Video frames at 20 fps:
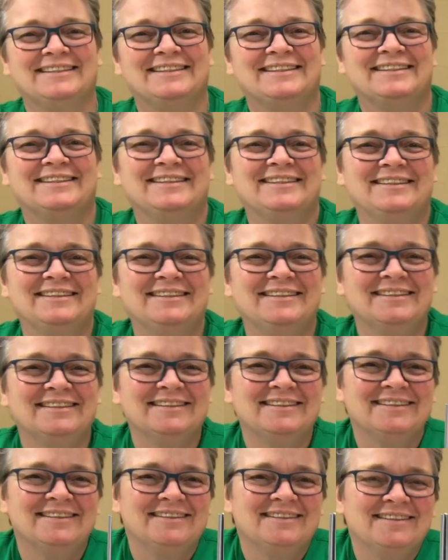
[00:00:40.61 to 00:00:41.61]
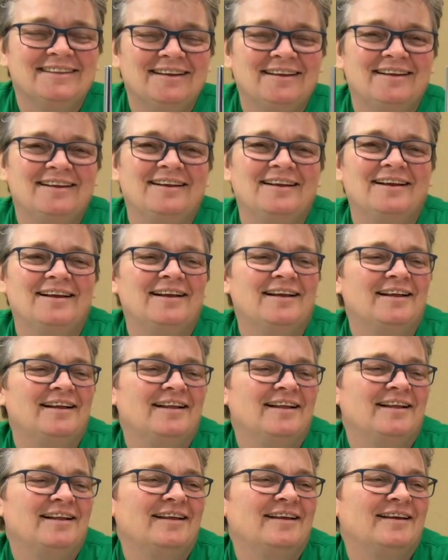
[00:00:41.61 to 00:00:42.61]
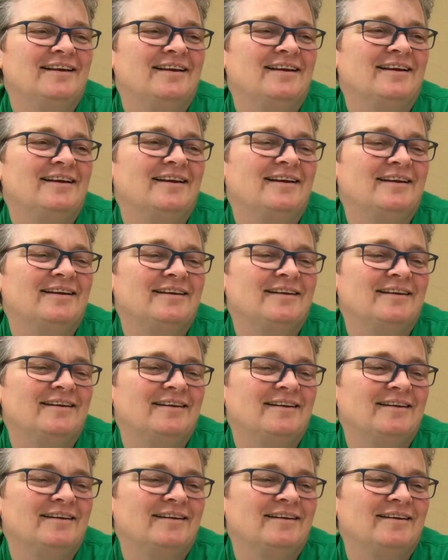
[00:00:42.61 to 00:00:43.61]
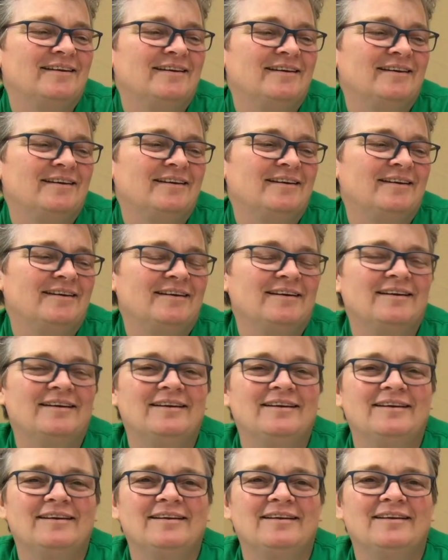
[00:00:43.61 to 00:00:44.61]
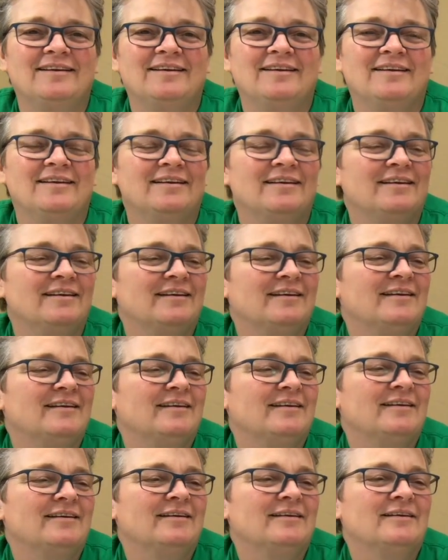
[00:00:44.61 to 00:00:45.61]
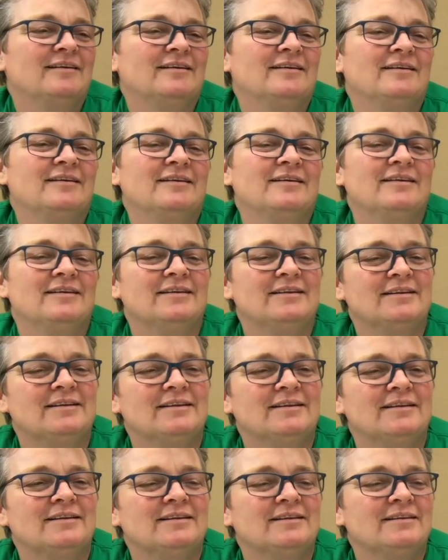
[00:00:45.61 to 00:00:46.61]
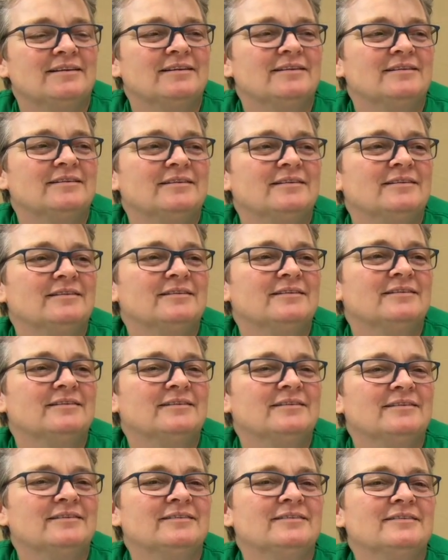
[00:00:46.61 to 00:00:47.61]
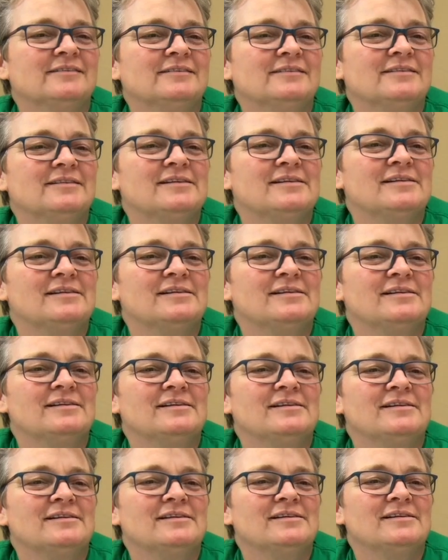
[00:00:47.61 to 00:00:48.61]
(silent)